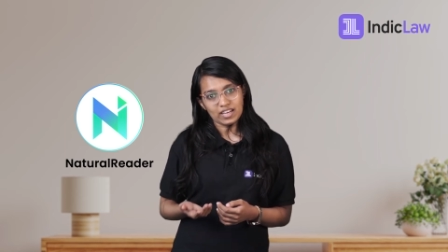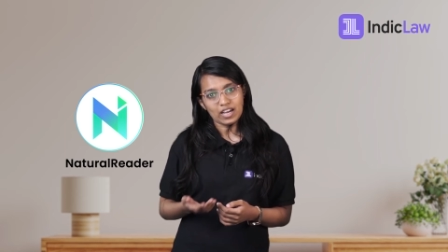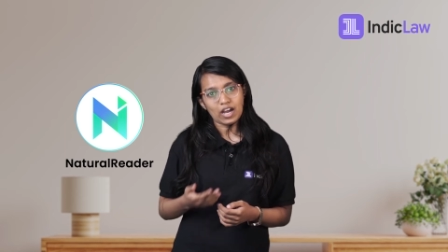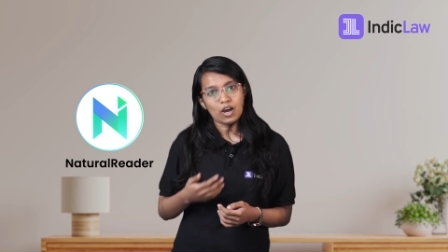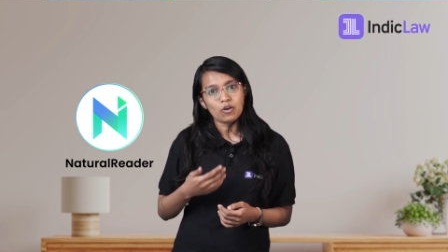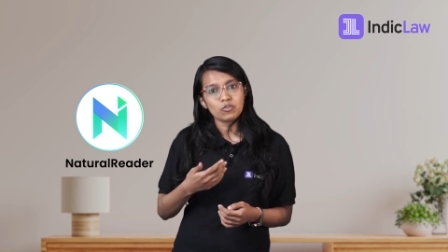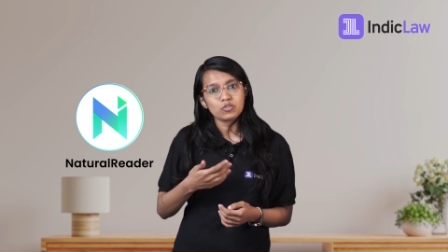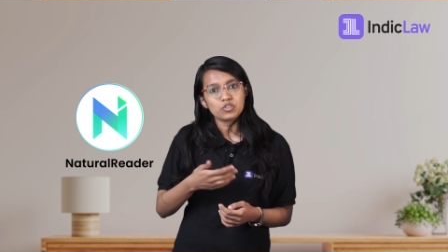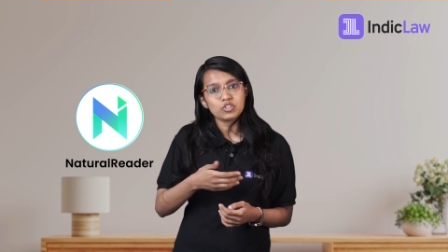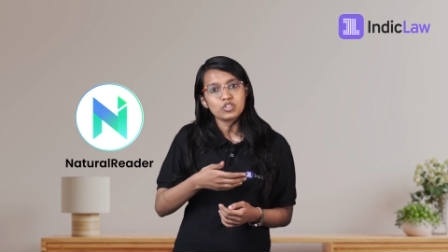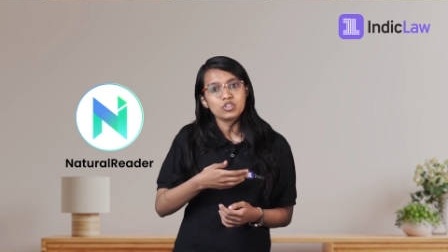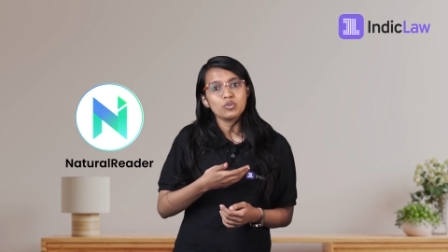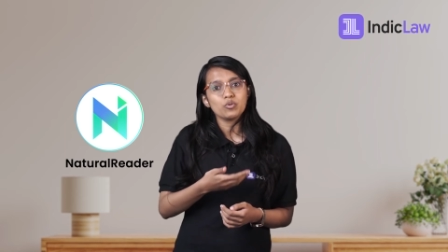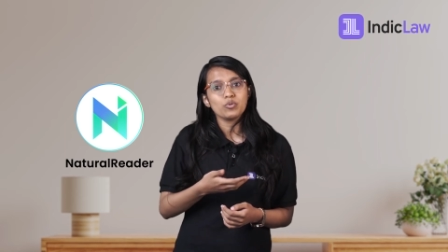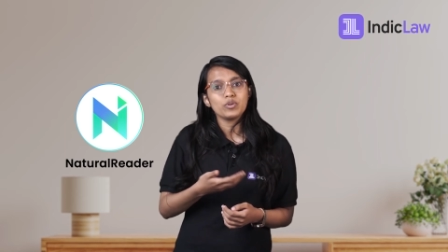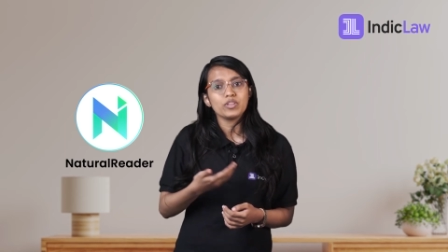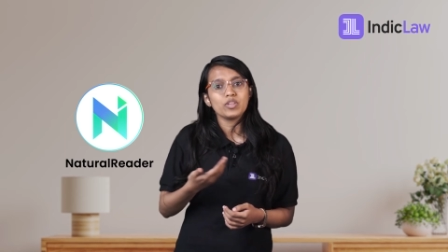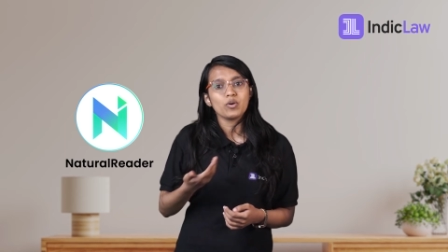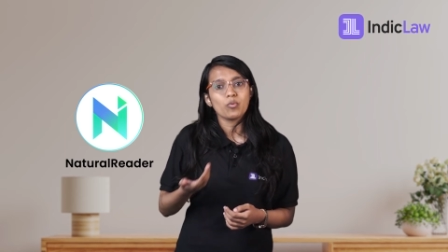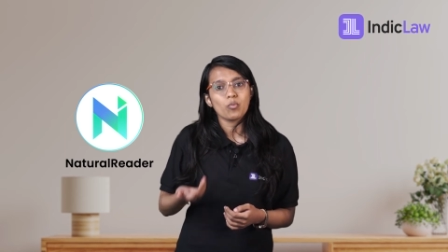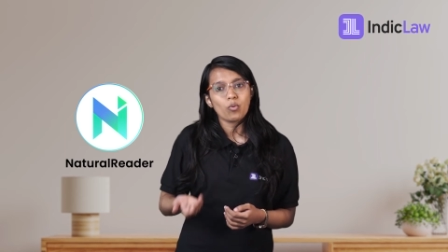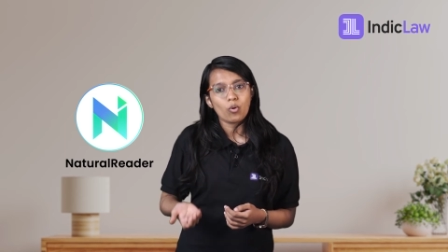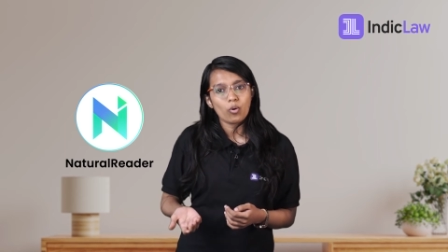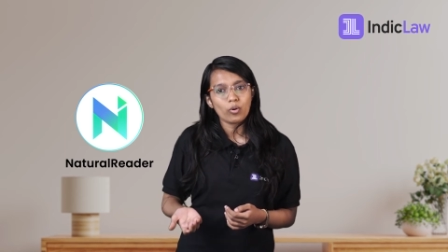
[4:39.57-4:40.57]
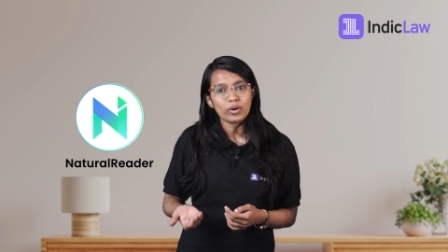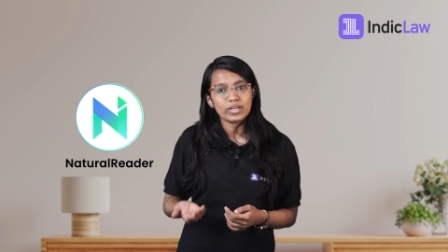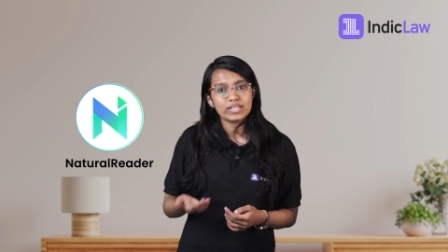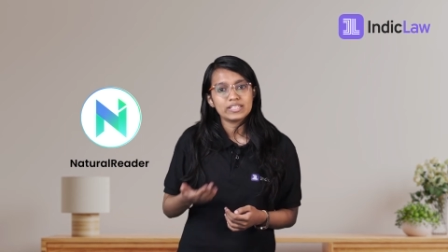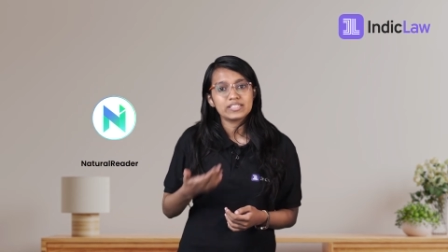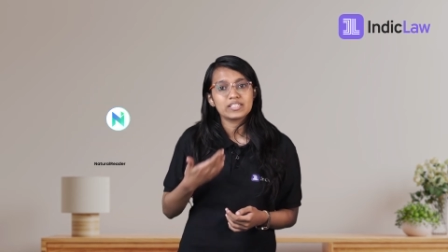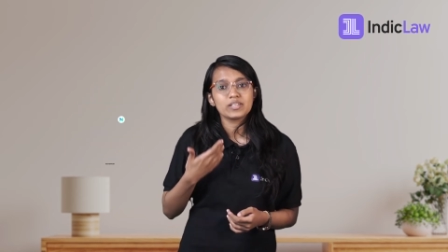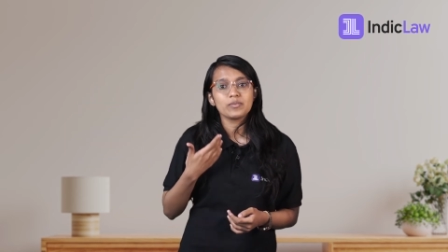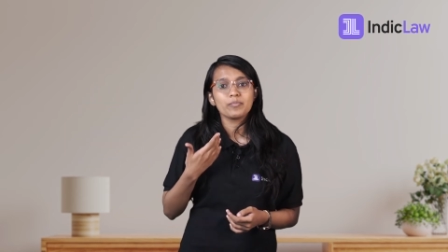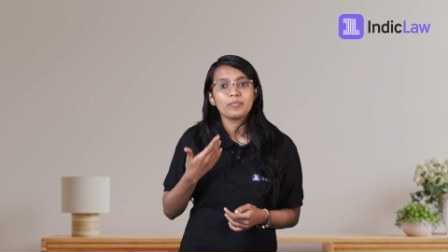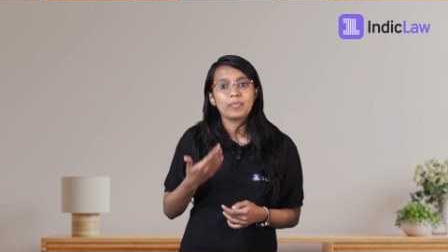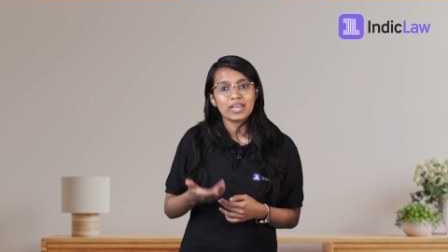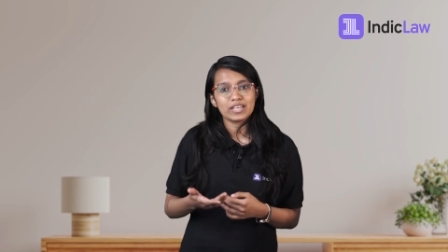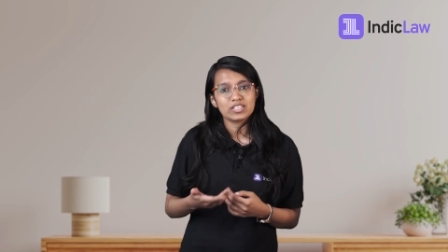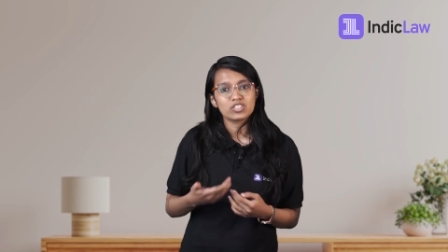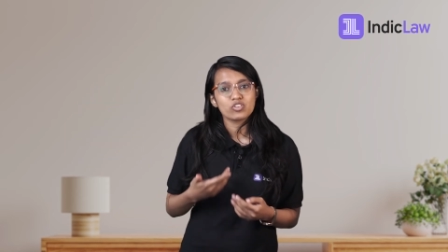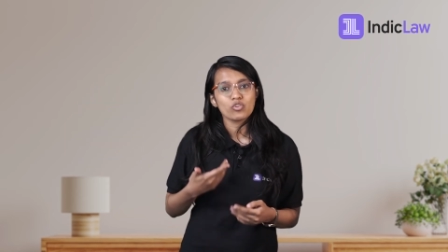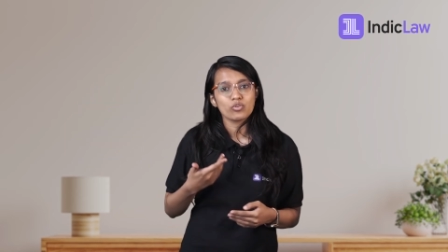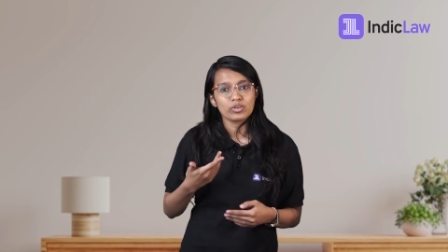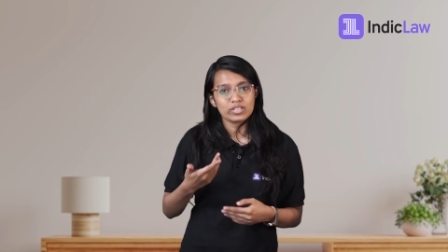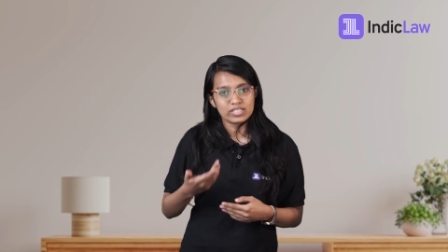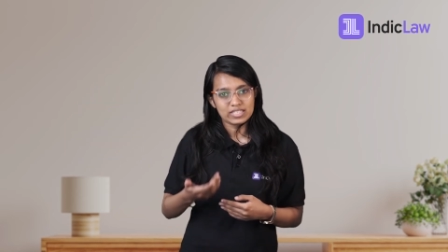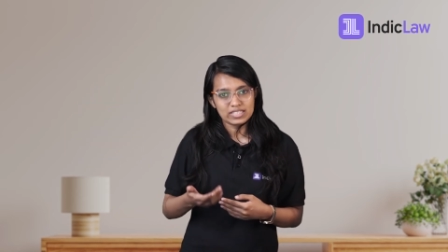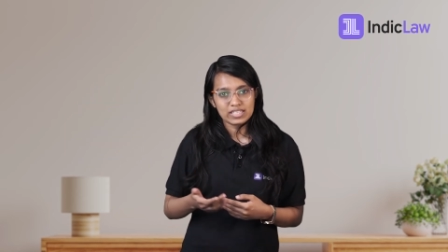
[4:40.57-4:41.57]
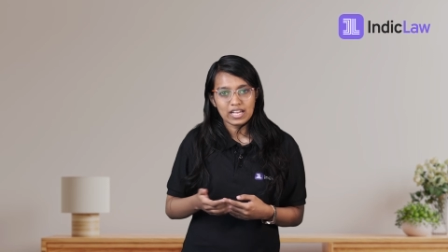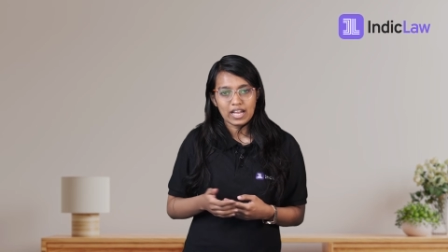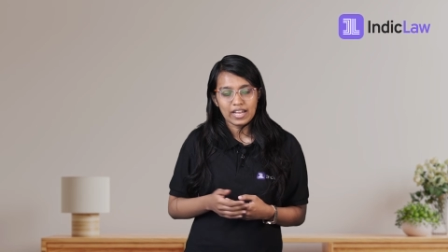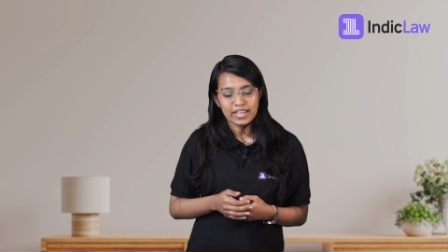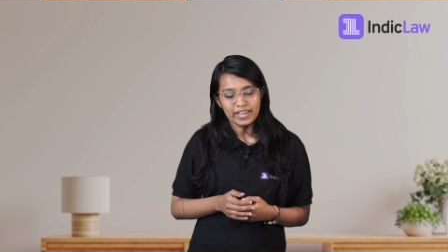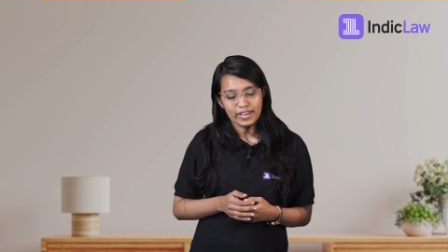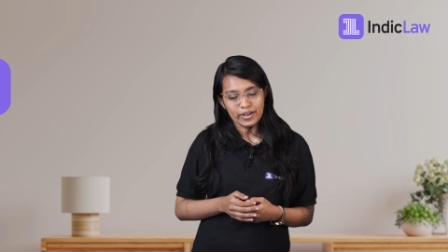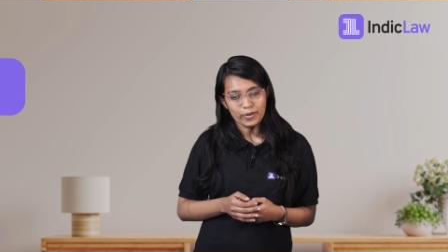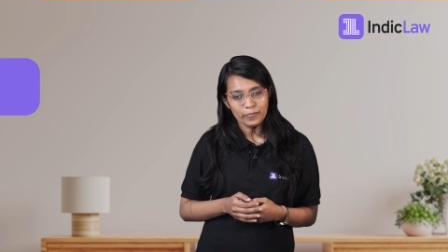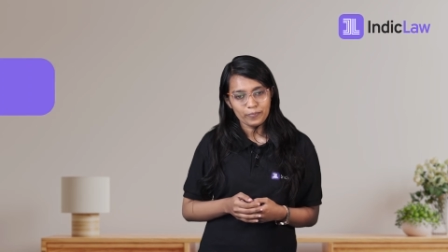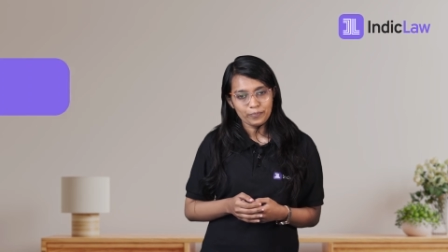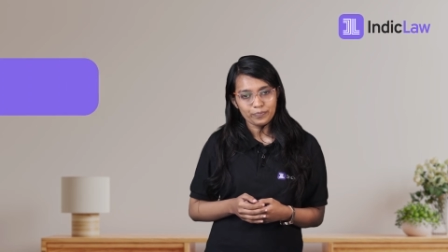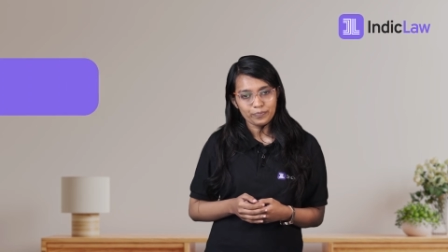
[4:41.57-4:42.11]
out to you in the voice and pace you desire.